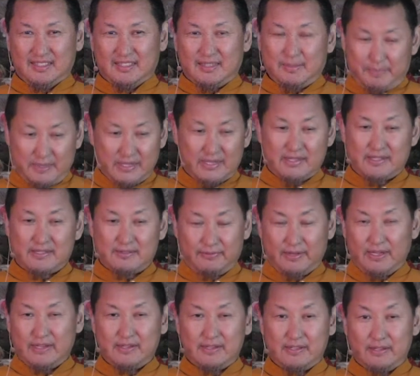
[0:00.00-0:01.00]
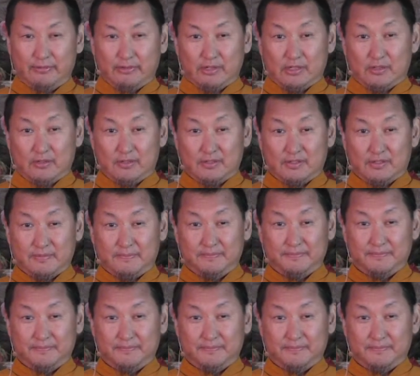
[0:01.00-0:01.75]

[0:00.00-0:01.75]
But it's very difficult.